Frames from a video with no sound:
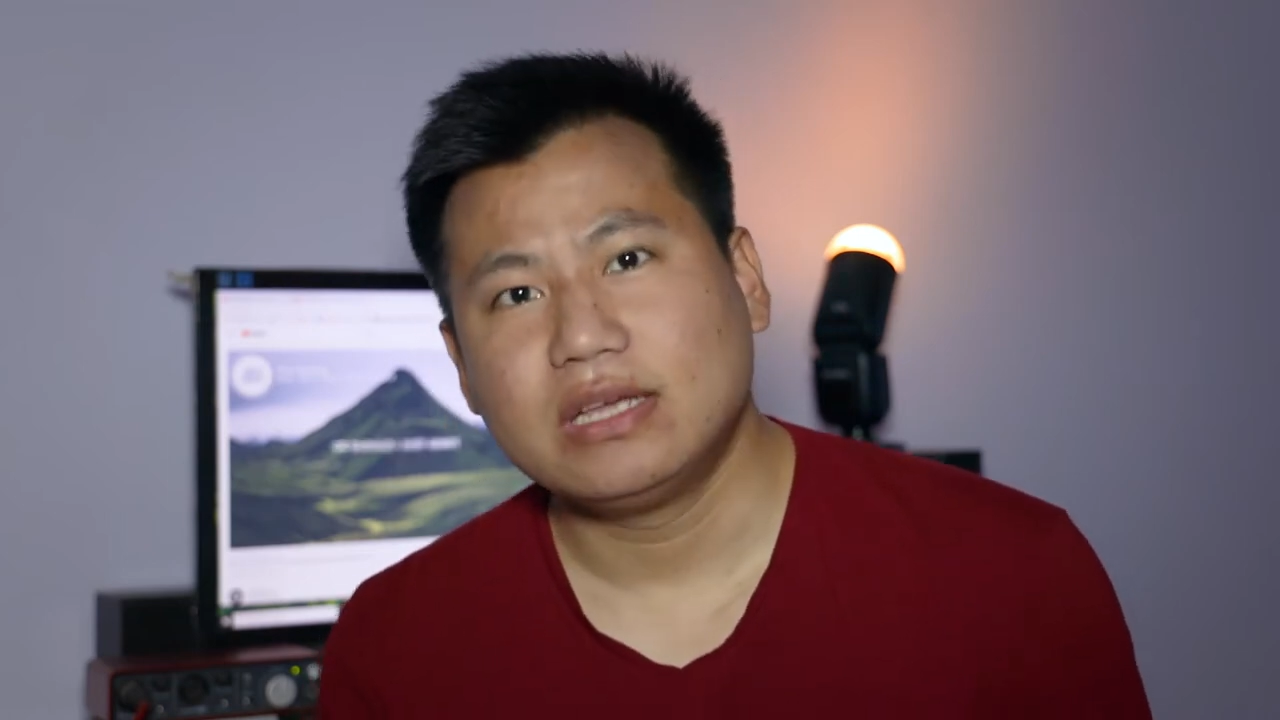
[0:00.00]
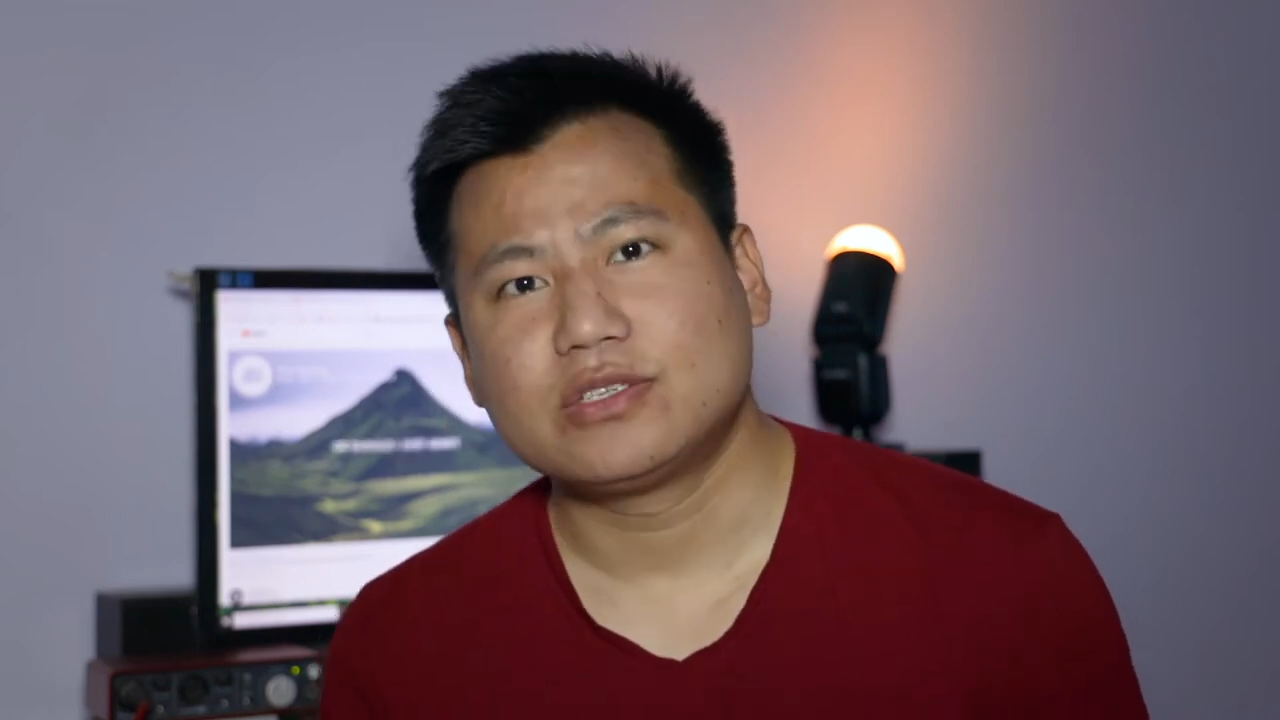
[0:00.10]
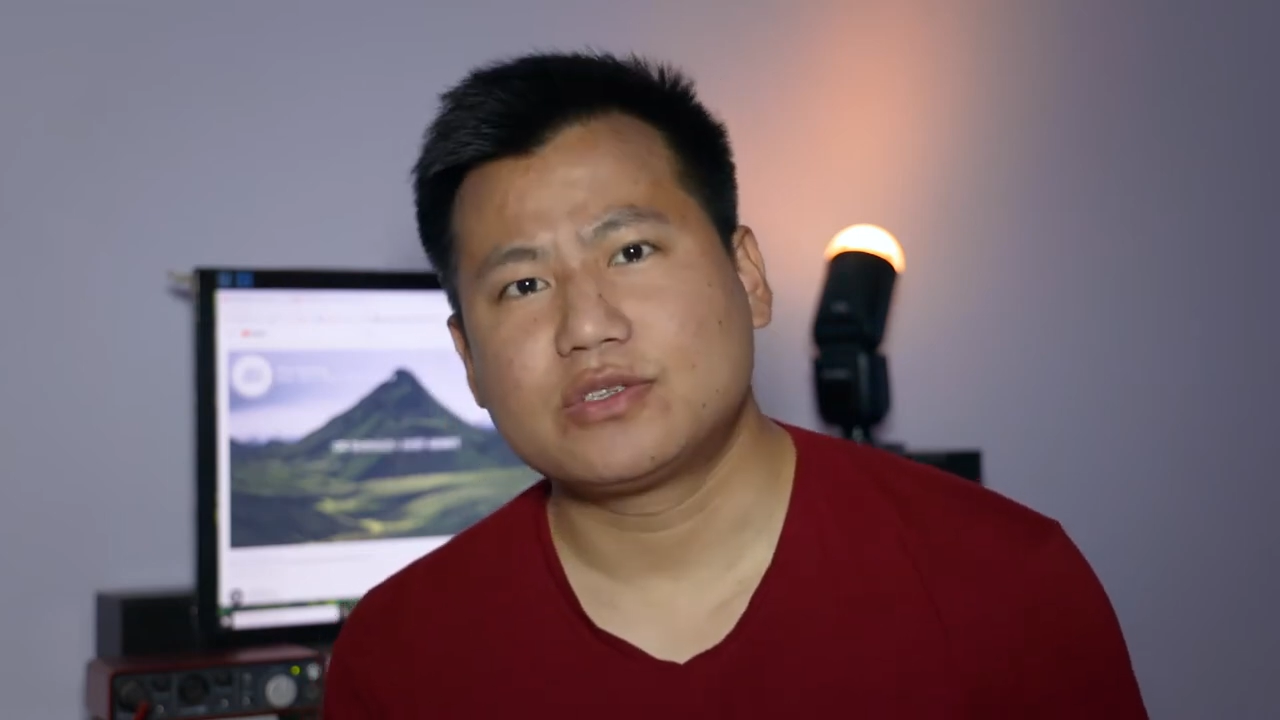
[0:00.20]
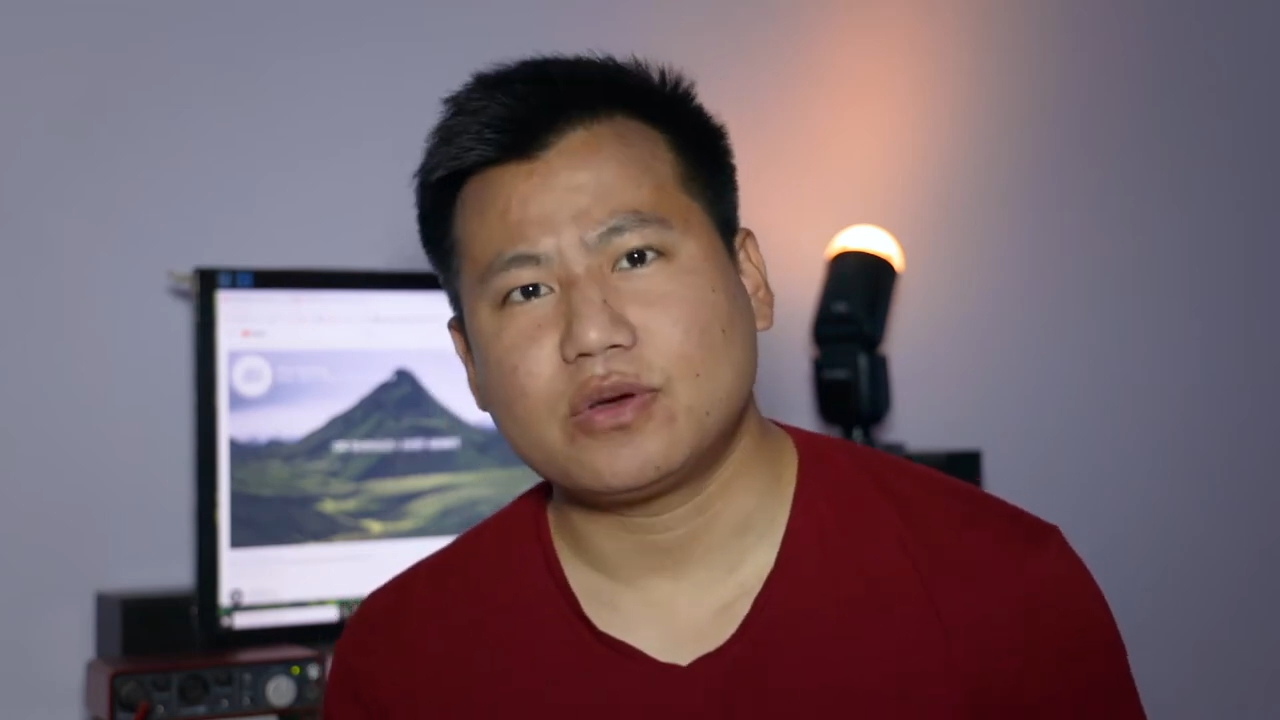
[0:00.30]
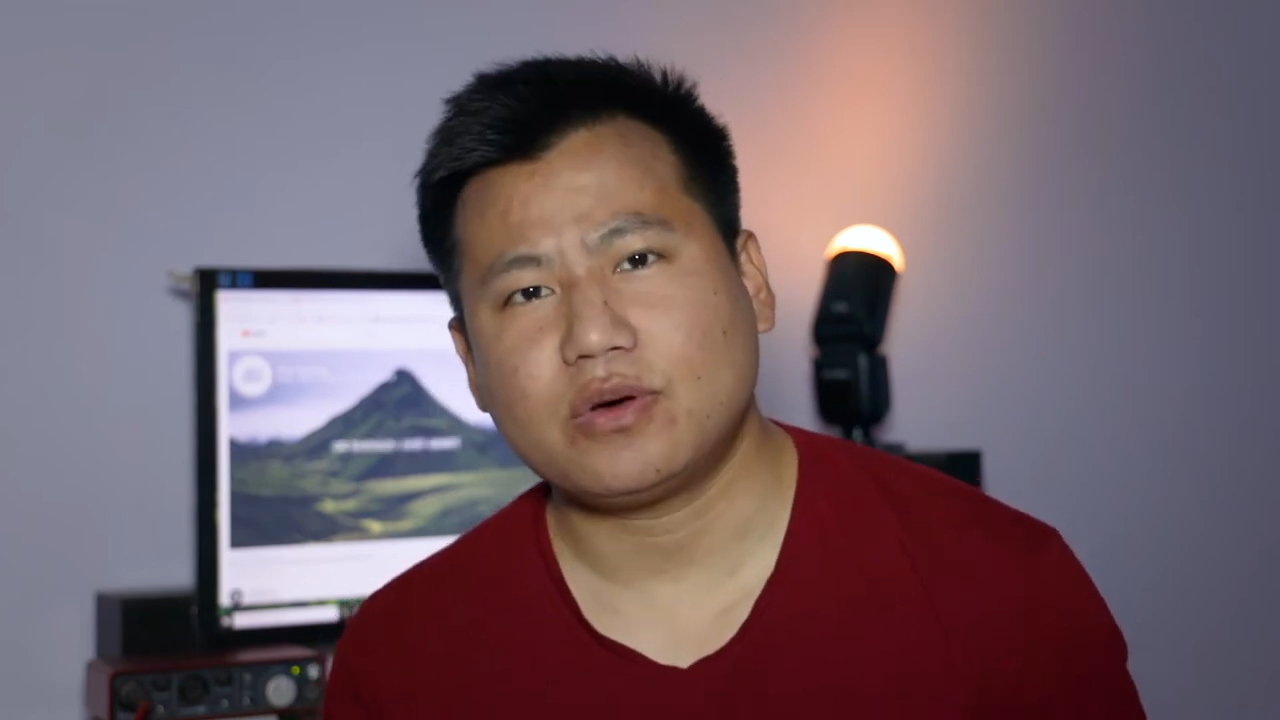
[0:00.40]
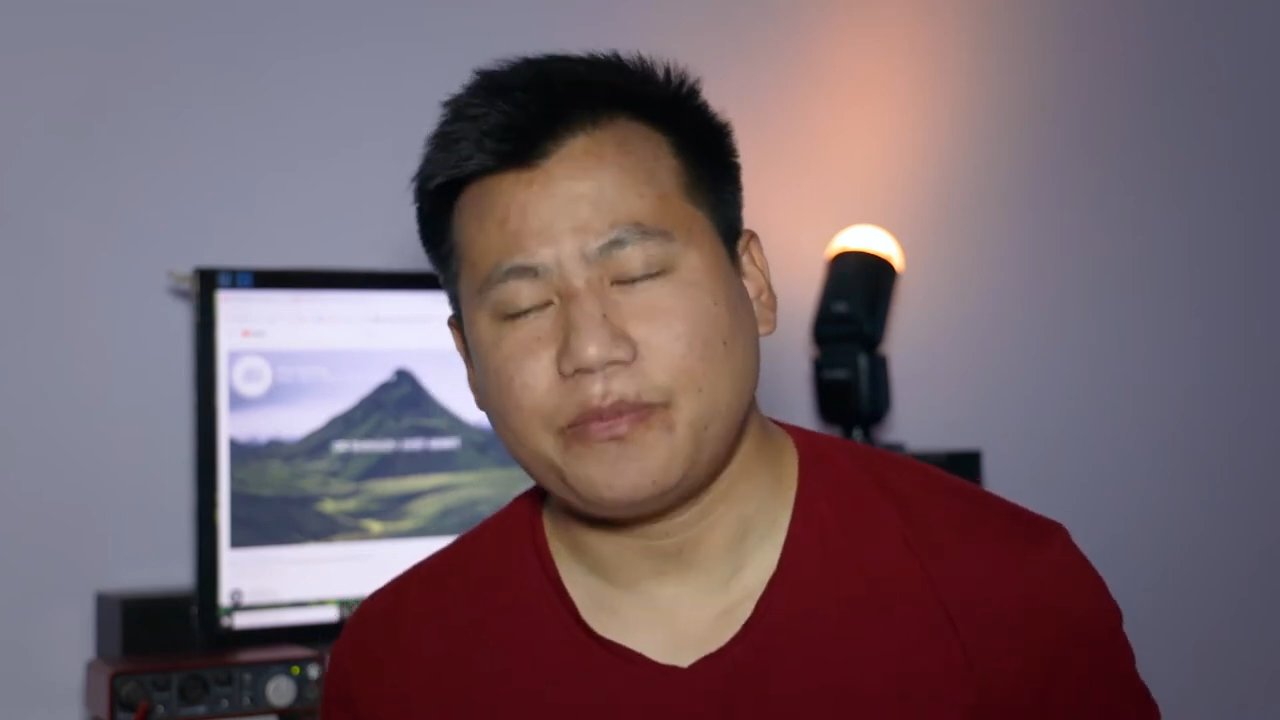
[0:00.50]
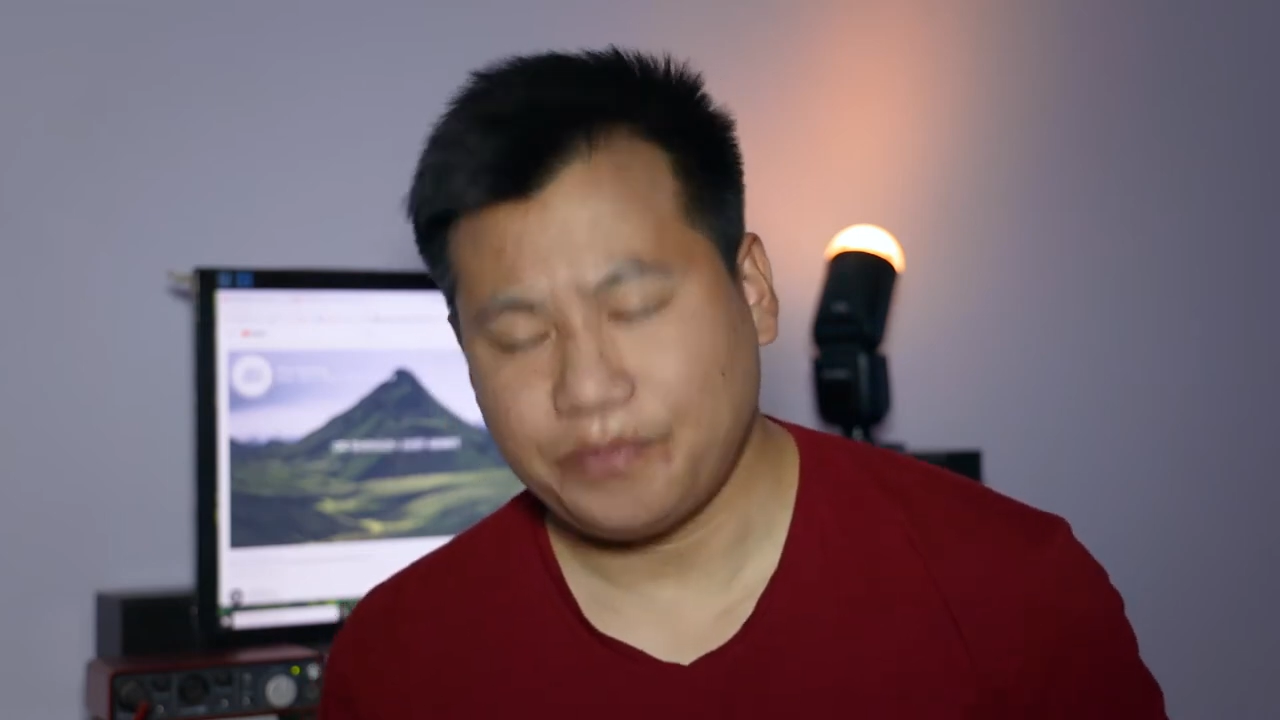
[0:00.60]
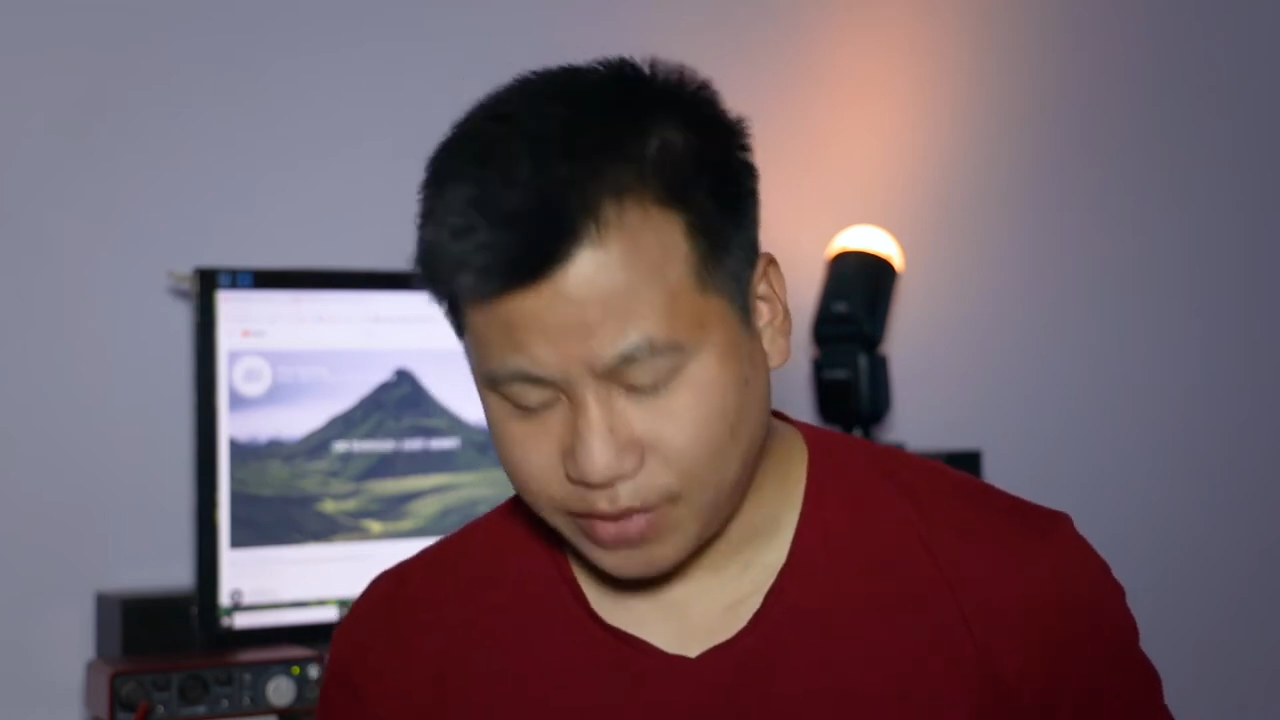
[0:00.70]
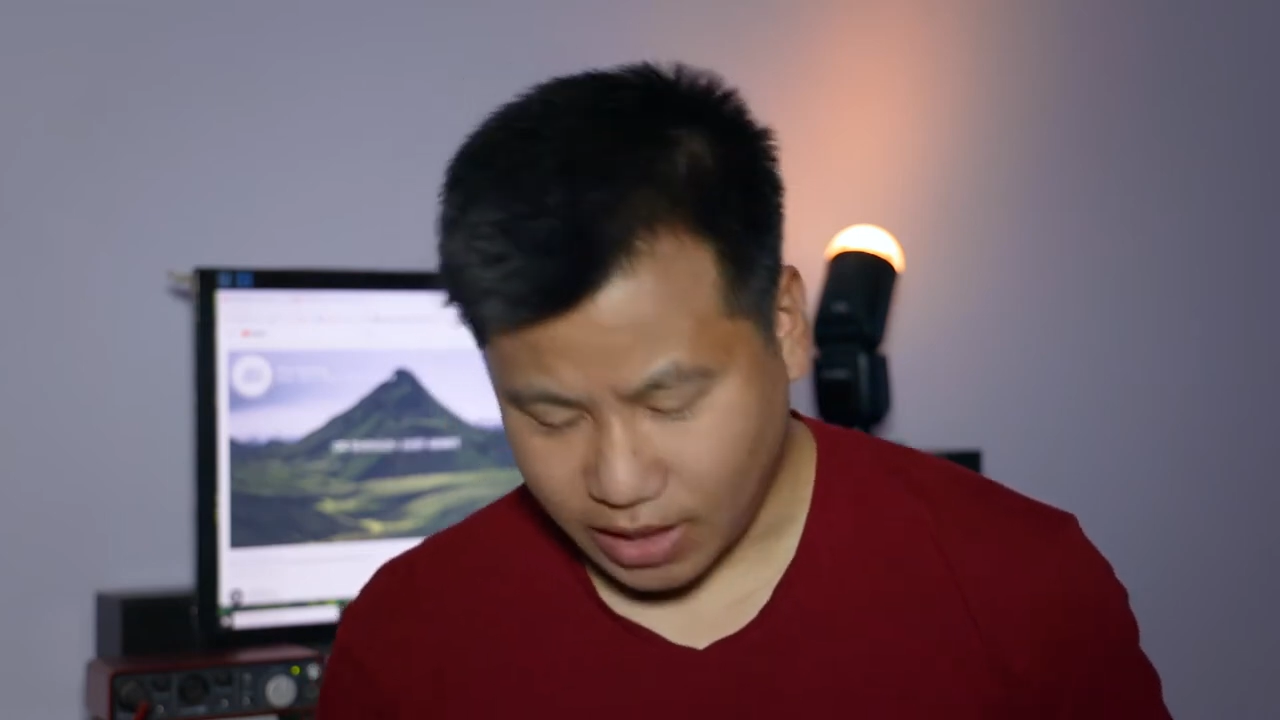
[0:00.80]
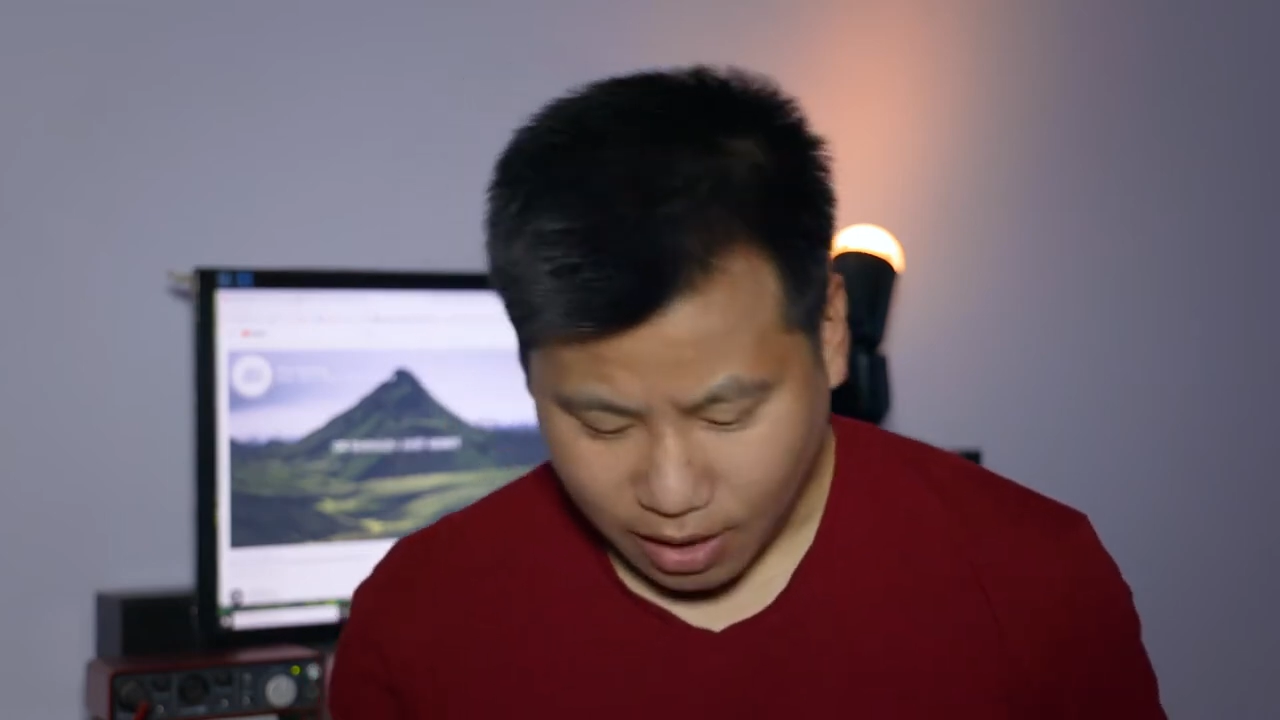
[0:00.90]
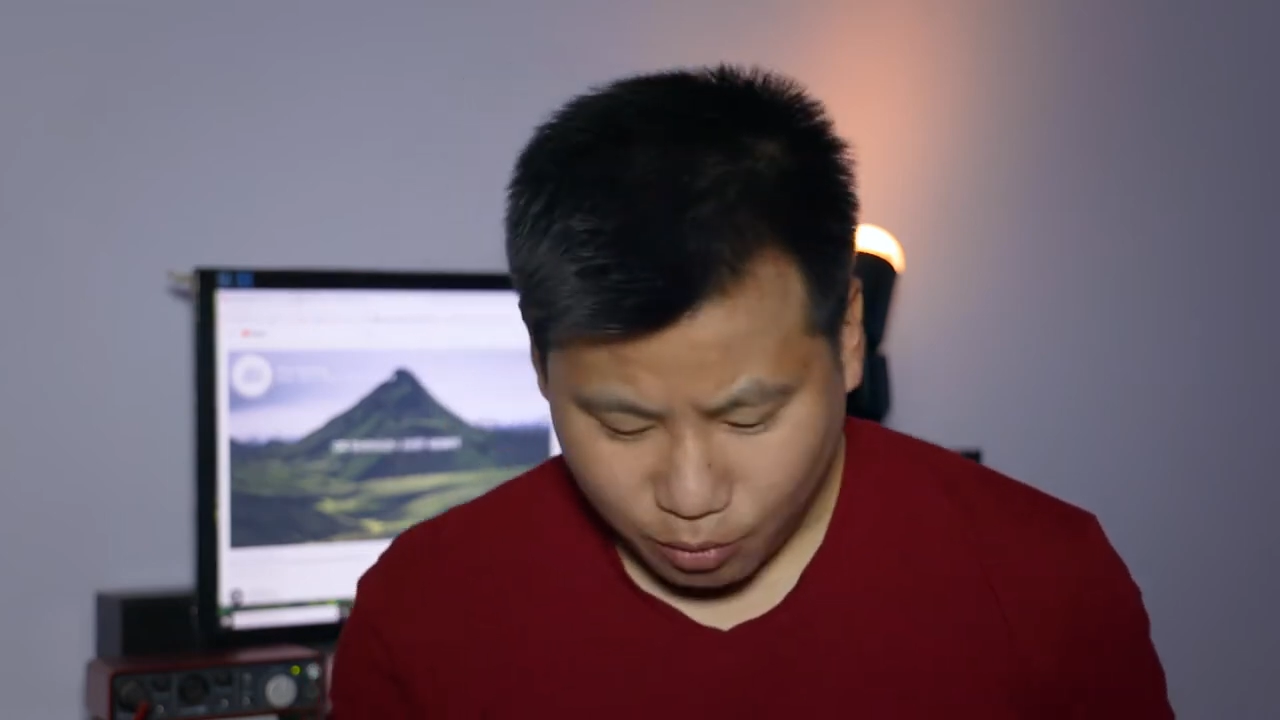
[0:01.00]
So I